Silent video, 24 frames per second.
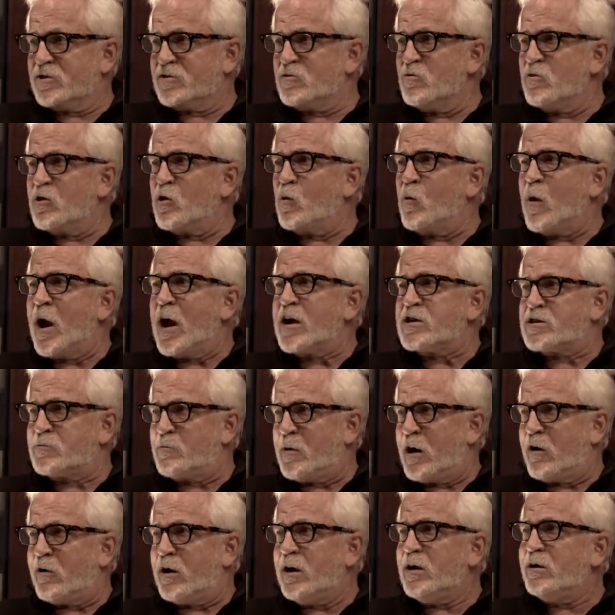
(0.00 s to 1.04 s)
doing a
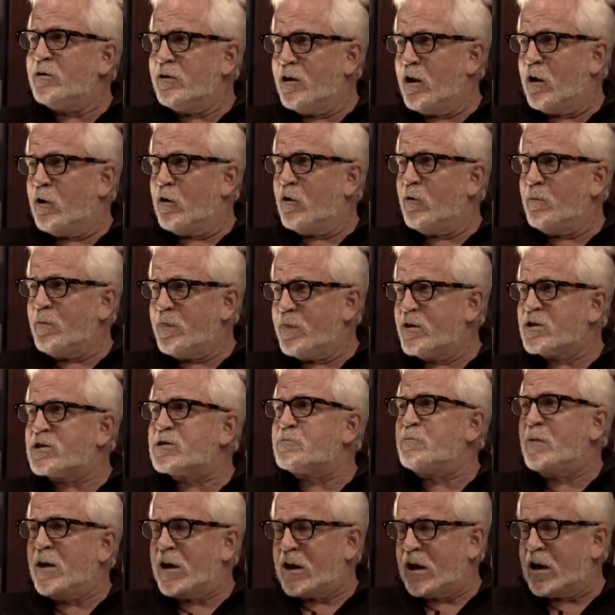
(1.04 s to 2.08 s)
raspberry, you know, yeah.
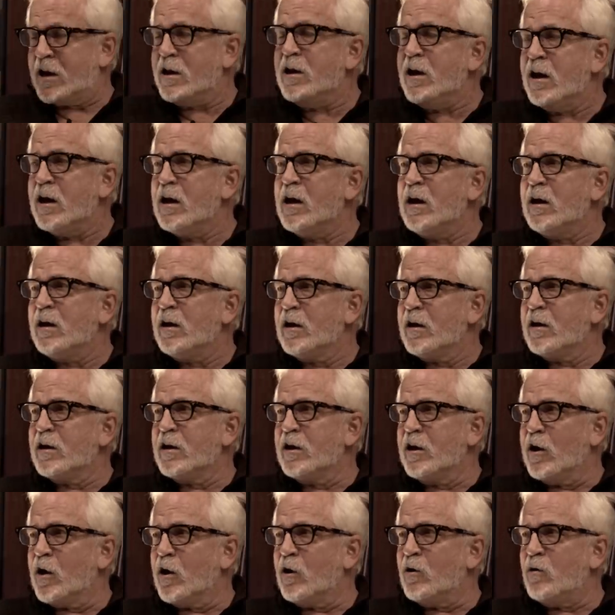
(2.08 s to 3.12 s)
spitting,
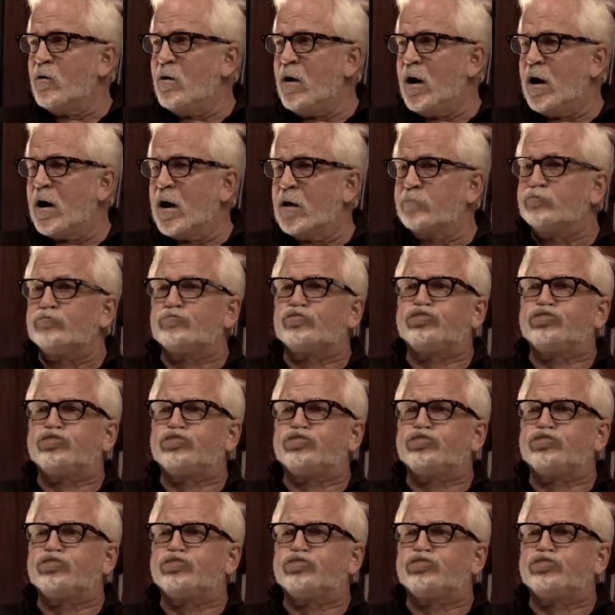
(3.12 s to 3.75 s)
you know, uh,